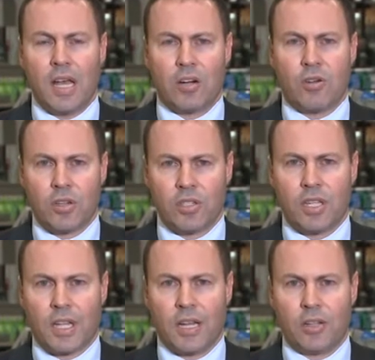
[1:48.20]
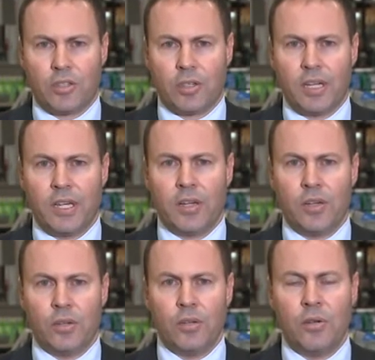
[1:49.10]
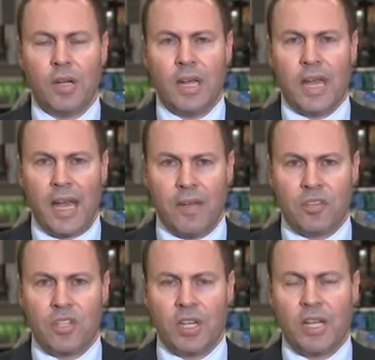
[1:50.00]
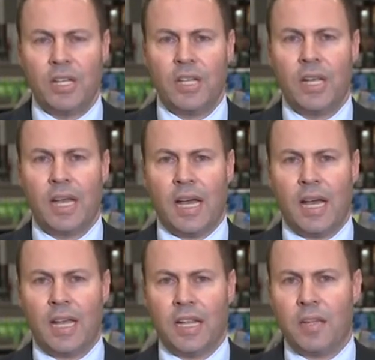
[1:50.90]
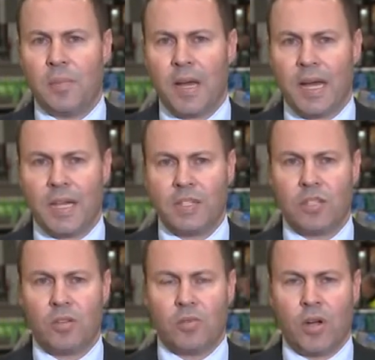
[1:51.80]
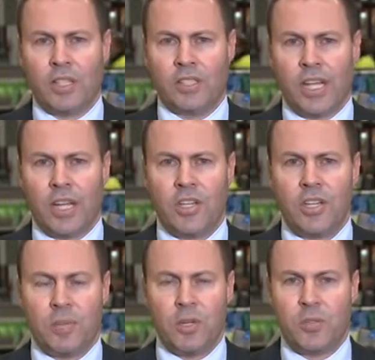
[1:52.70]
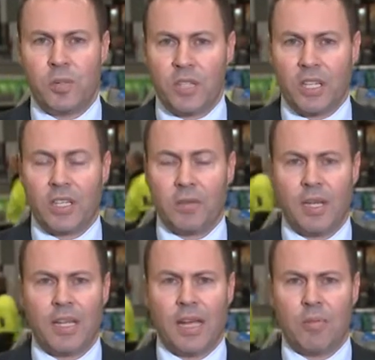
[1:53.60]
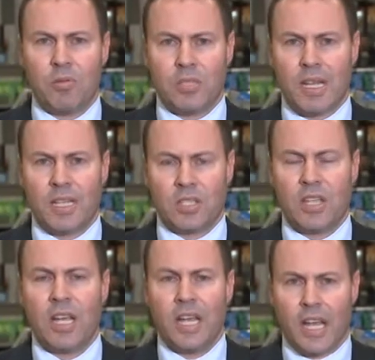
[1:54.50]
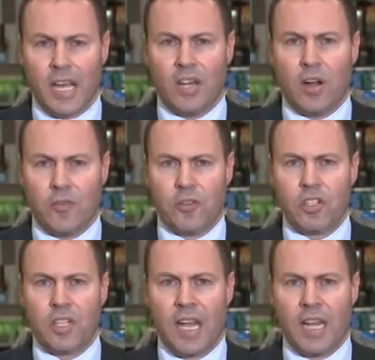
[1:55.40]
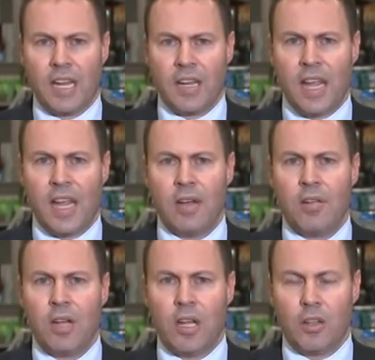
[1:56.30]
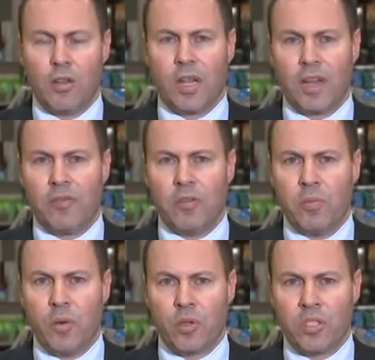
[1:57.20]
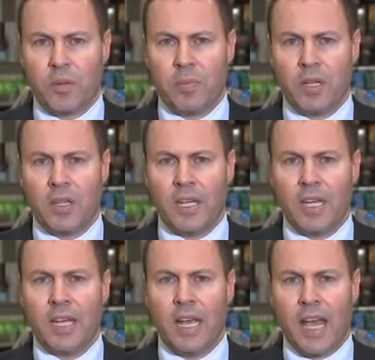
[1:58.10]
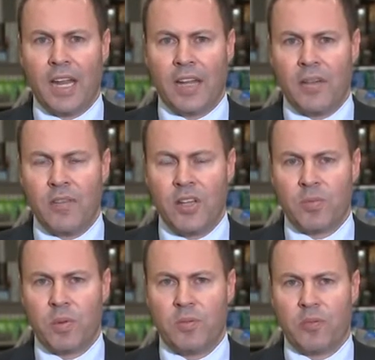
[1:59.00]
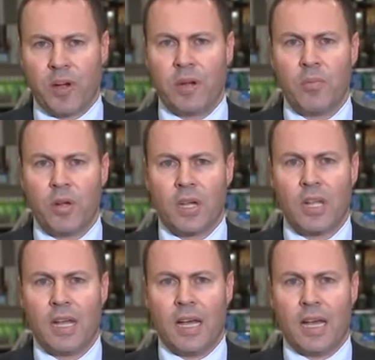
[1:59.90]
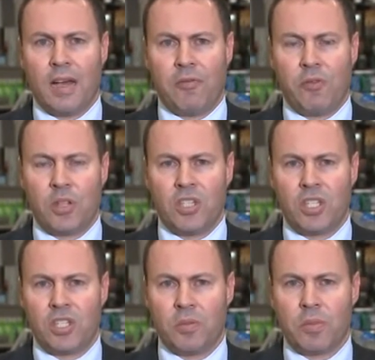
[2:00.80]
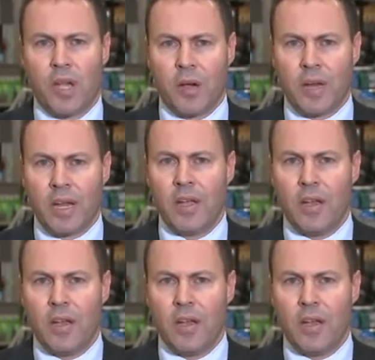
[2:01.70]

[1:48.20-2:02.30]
across the country who have seen in the past rising energy bills, particularly when Labor was last in office, and are now looking for more stability and an investment framework for the system going